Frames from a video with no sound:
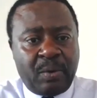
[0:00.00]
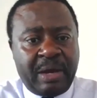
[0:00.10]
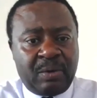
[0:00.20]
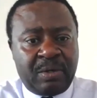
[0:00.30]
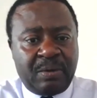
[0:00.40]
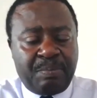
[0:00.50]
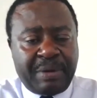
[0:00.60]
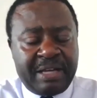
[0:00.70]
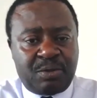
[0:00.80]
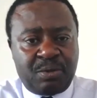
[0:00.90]
where we
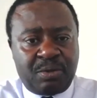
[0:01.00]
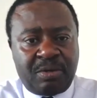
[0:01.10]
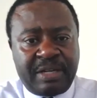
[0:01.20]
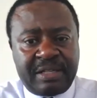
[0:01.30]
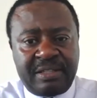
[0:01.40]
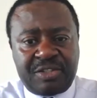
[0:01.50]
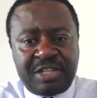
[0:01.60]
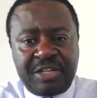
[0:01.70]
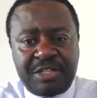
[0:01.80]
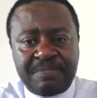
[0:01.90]
plan to conduct the
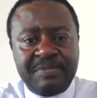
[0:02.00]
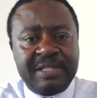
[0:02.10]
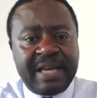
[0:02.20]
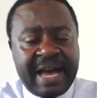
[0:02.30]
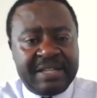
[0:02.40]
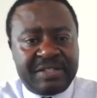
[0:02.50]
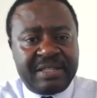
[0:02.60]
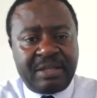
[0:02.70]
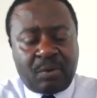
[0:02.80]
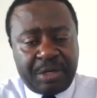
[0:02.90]
studies,
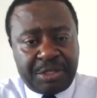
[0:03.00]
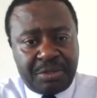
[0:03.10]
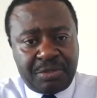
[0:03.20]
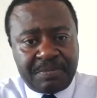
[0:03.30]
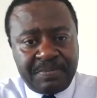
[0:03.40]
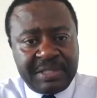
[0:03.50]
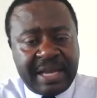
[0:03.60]
answer the questions.